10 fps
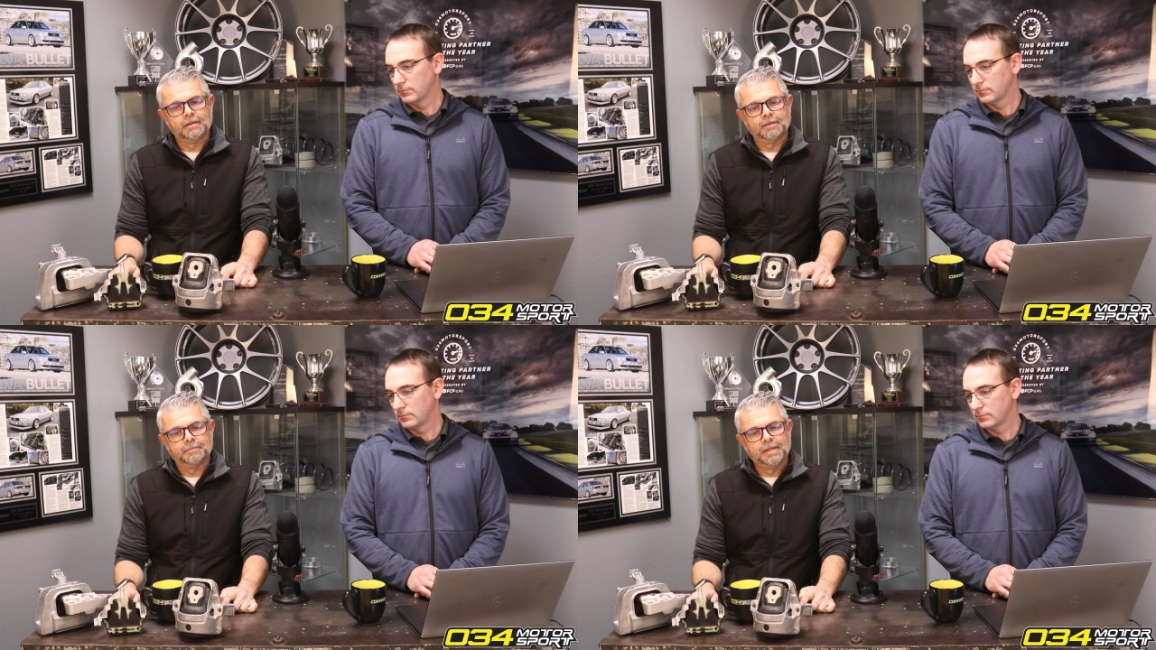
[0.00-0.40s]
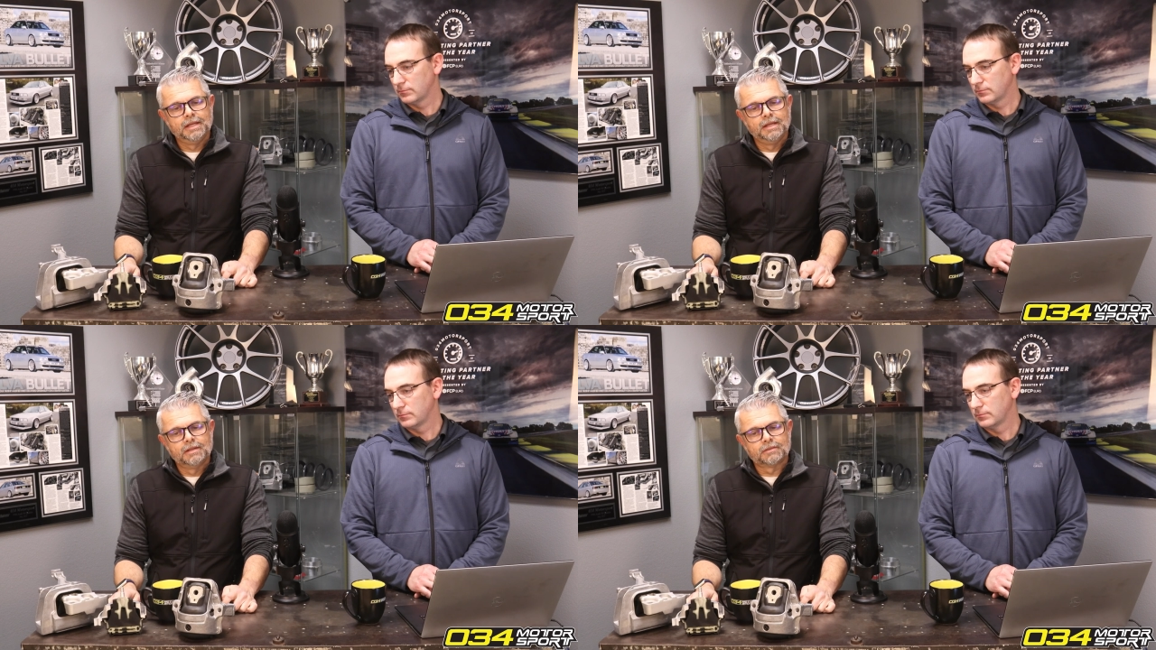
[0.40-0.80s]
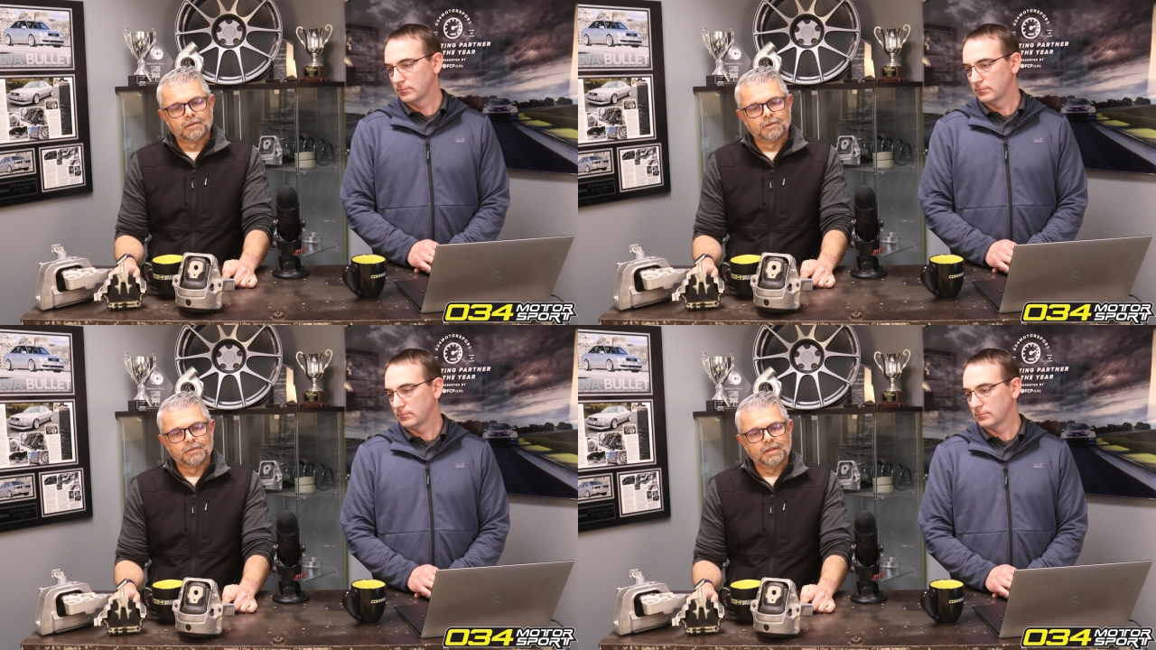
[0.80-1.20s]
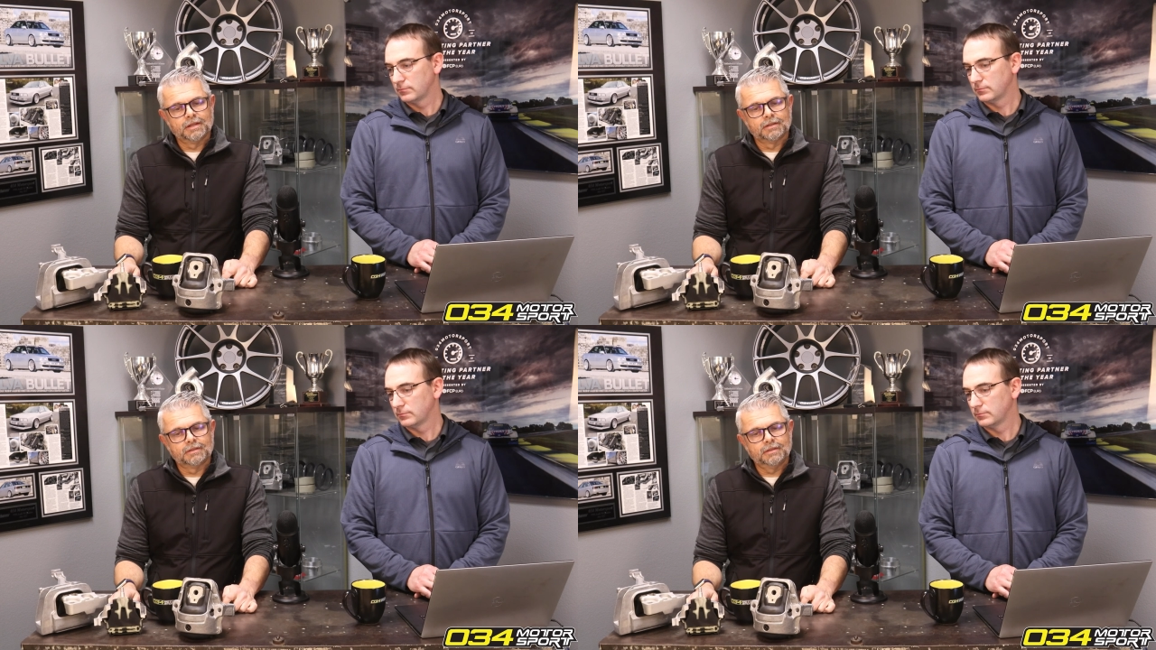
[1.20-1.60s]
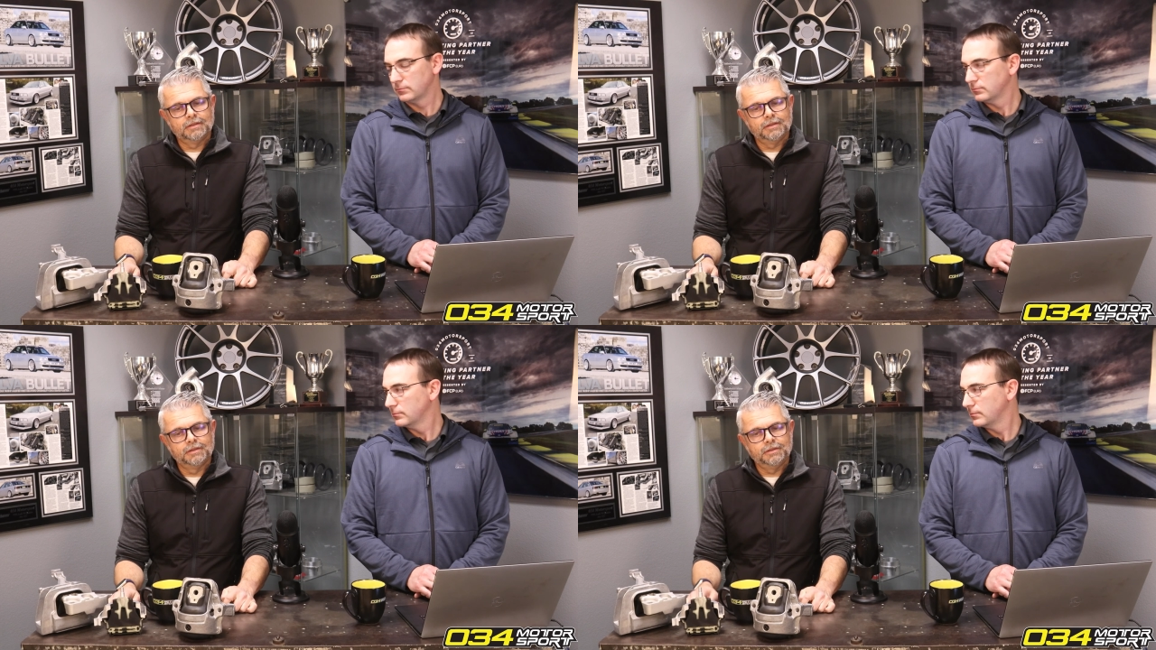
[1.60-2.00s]
Speaker 1: Um, so there,
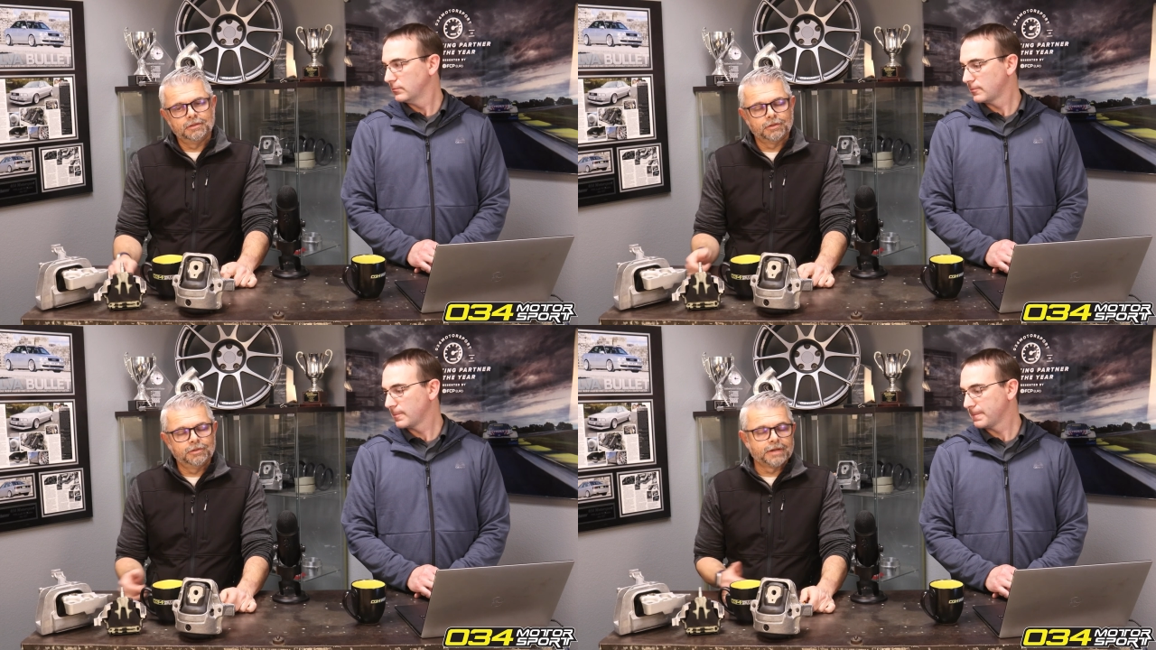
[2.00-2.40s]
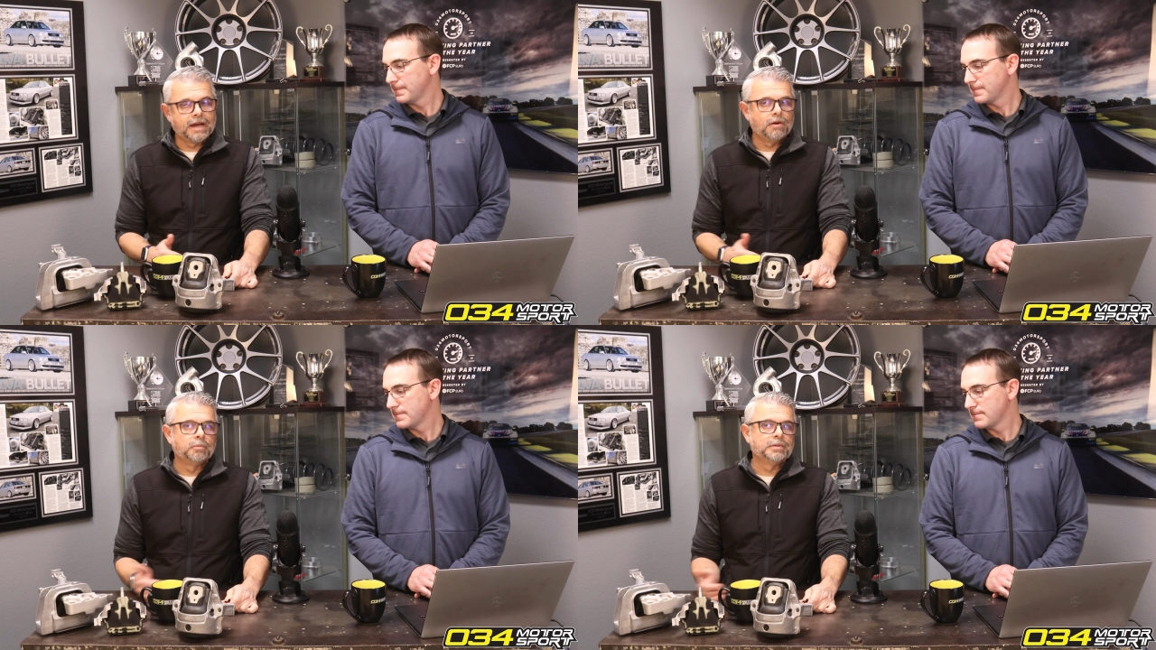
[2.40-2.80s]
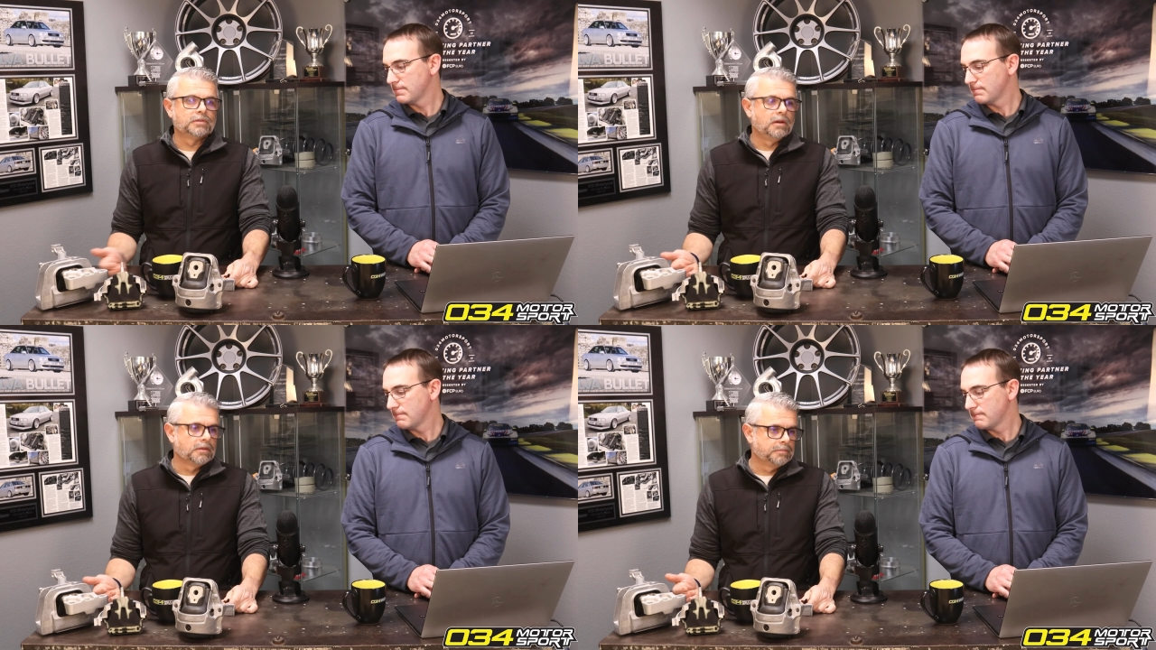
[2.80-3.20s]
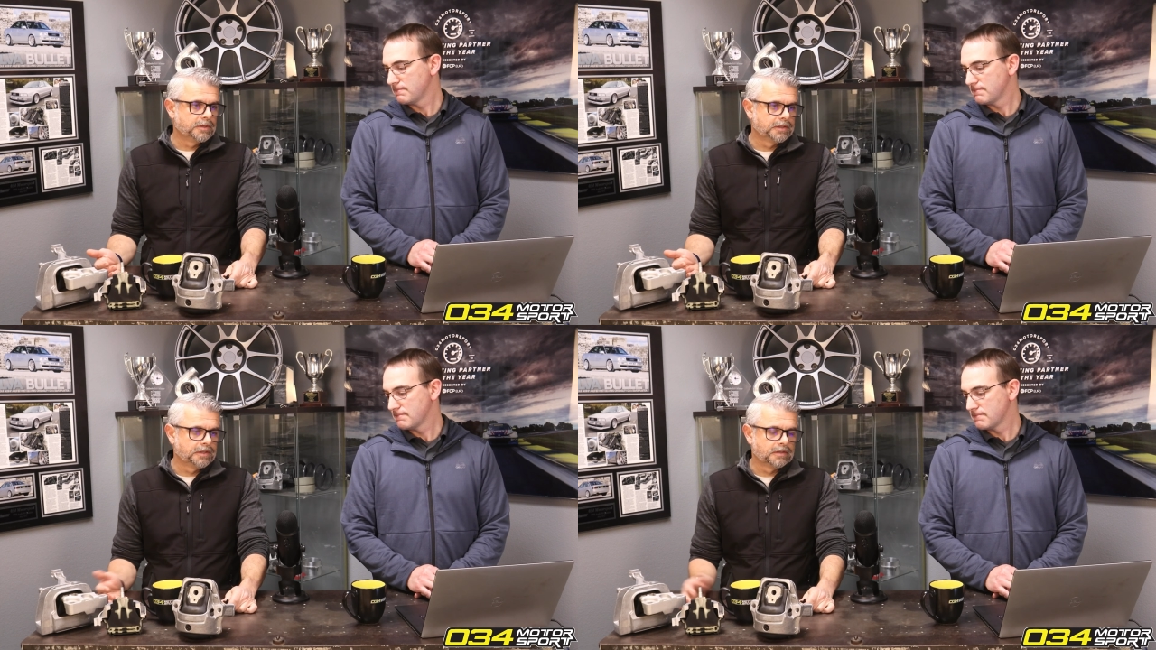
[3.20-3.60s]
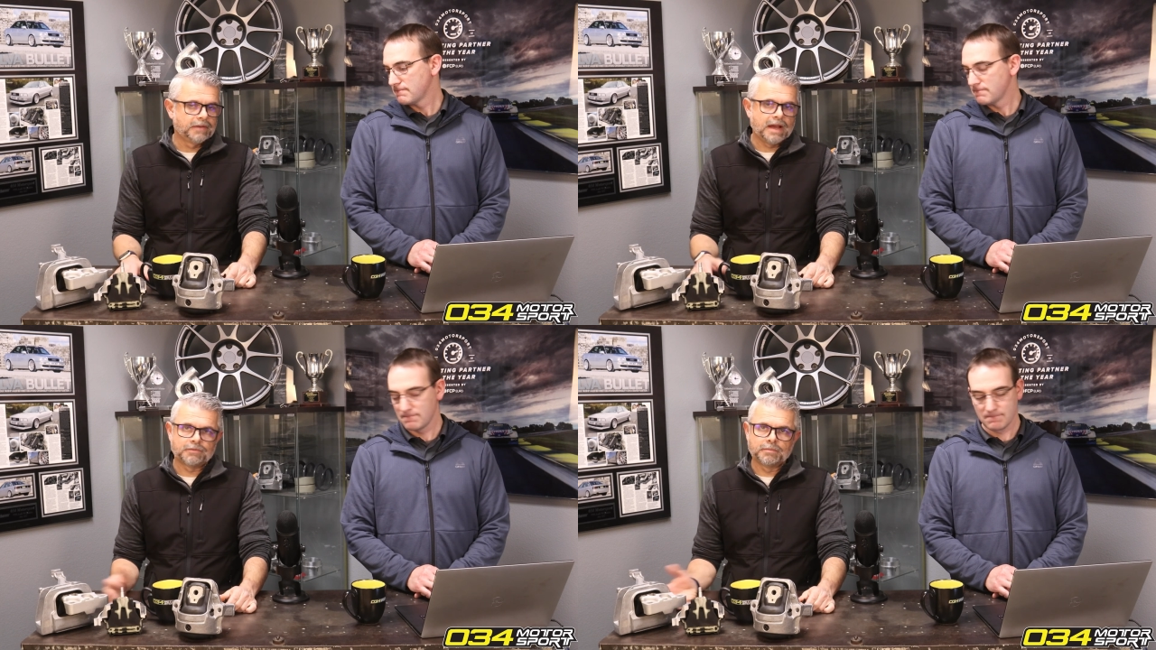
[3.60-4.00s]
you, you know, you're now open to all the
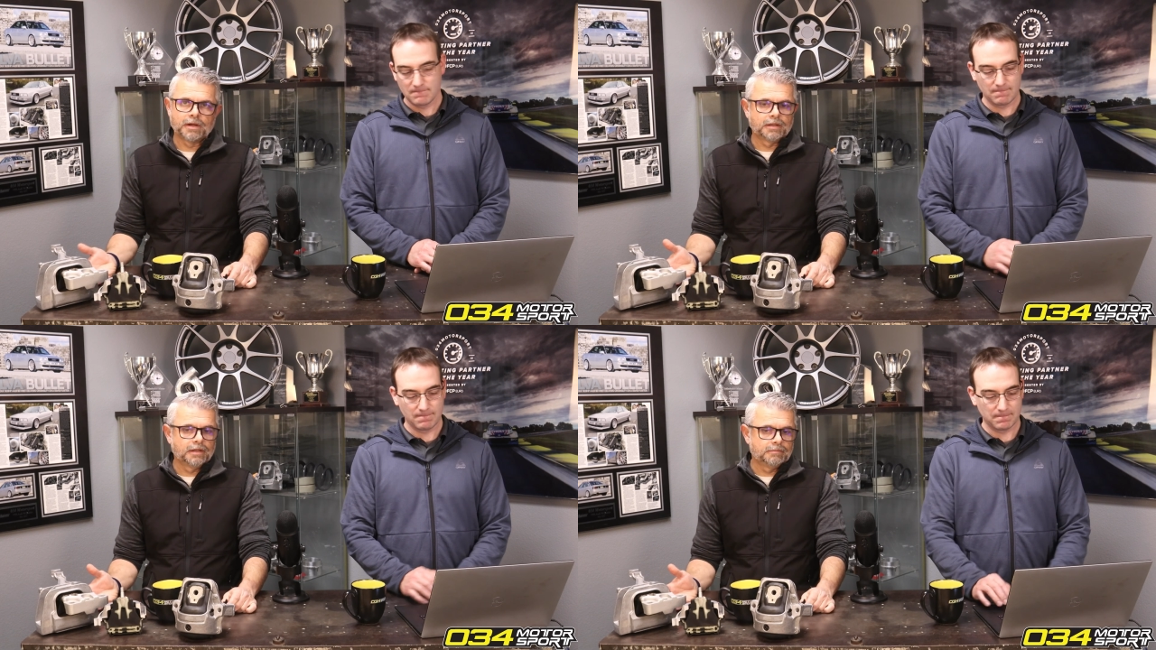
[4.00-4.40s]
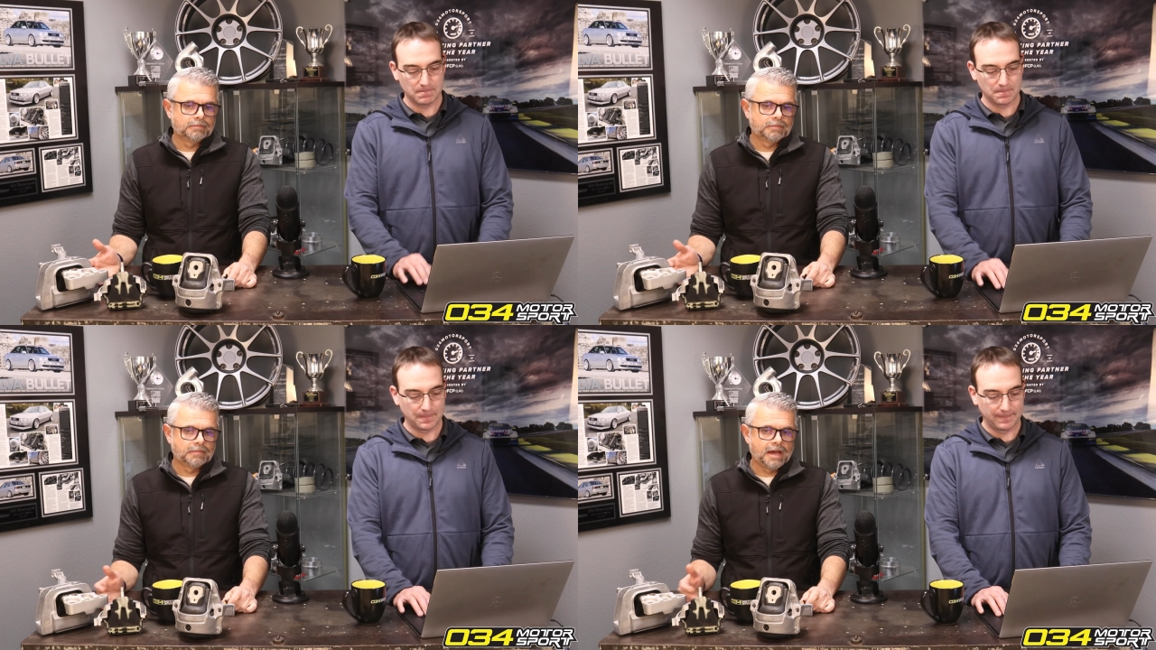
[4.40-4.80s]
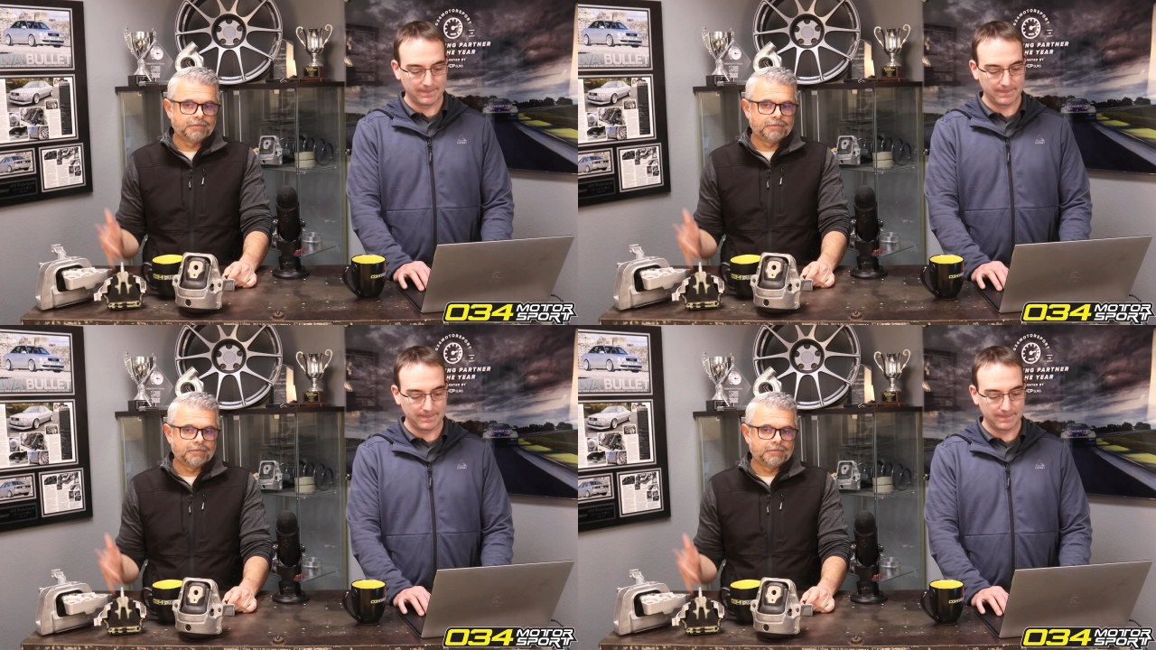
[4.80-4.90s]
myriad of aftermarket